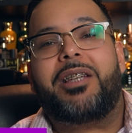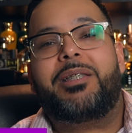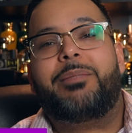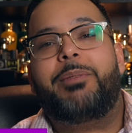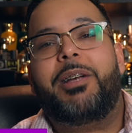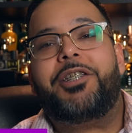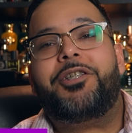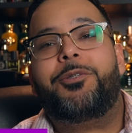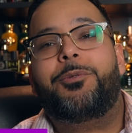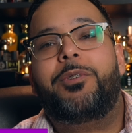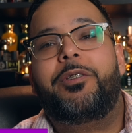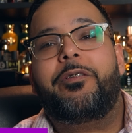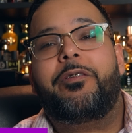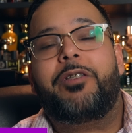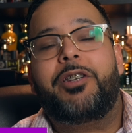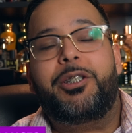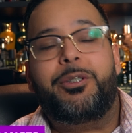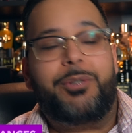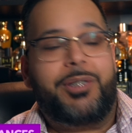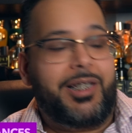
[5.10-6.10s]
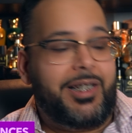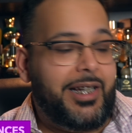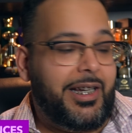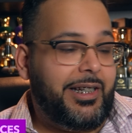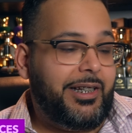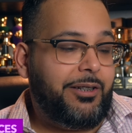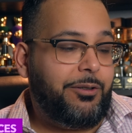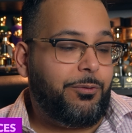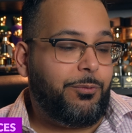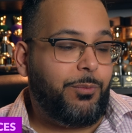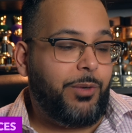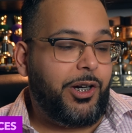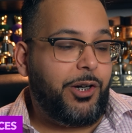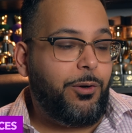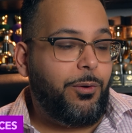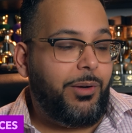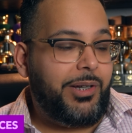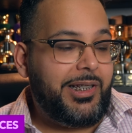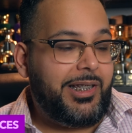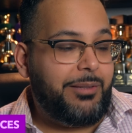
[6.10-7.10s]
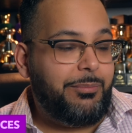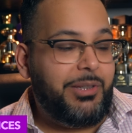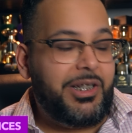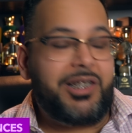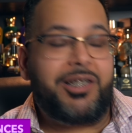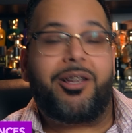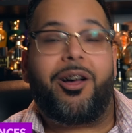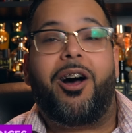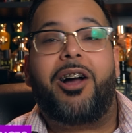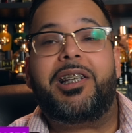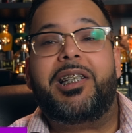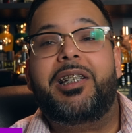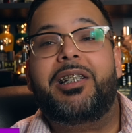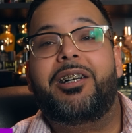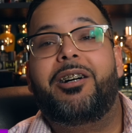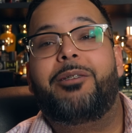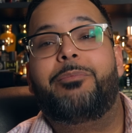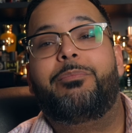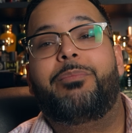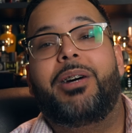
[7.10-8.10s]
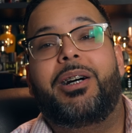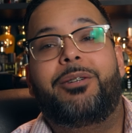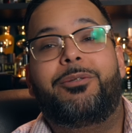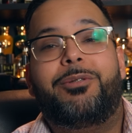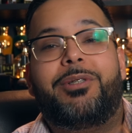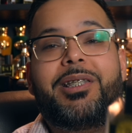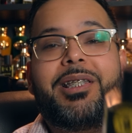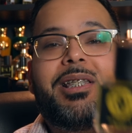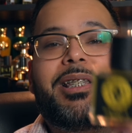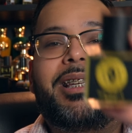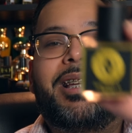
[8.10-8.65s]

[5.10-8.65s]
a special one for you today. We're going to be talking about